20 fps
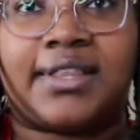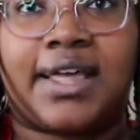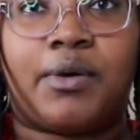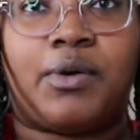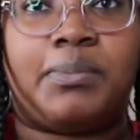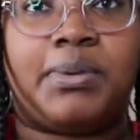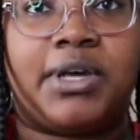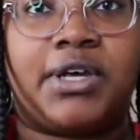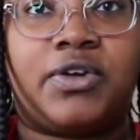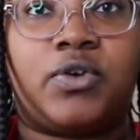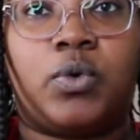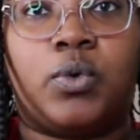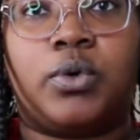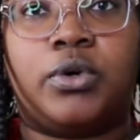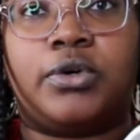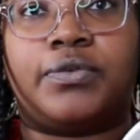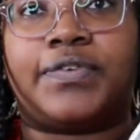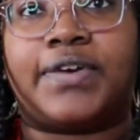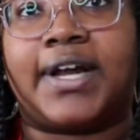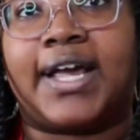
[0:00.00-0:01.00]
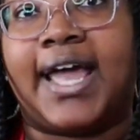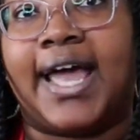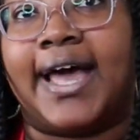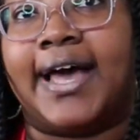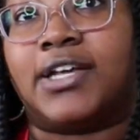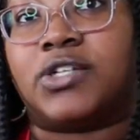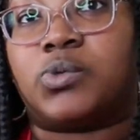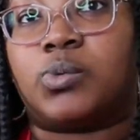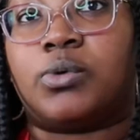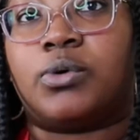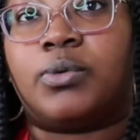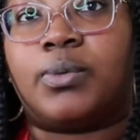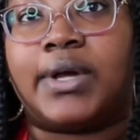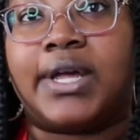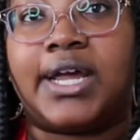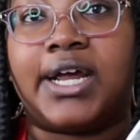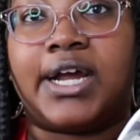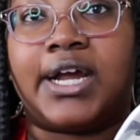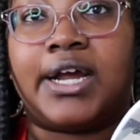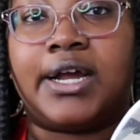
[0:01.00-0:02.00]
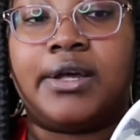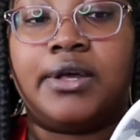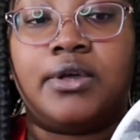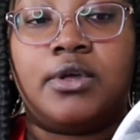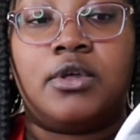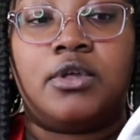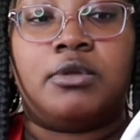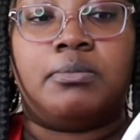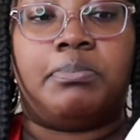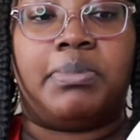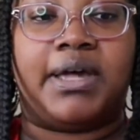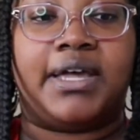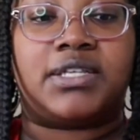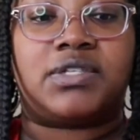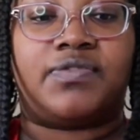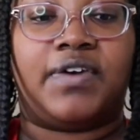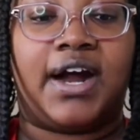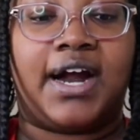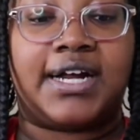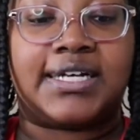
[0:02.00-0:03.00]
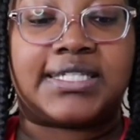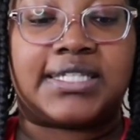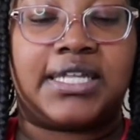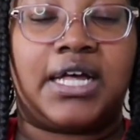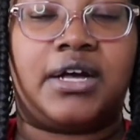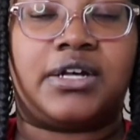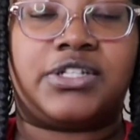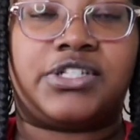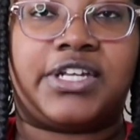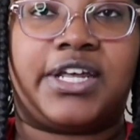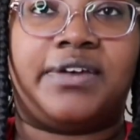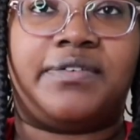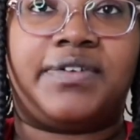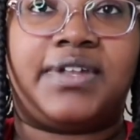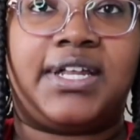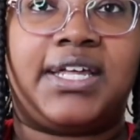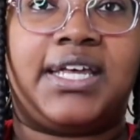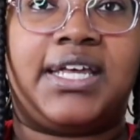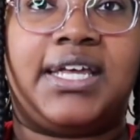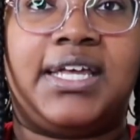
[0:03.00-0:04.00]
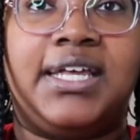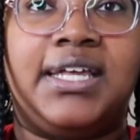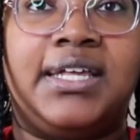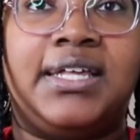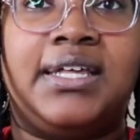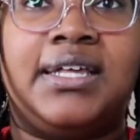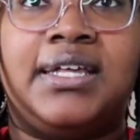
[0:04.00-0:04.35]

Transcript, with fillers: they would be cool for casual wear, but as far as longevity,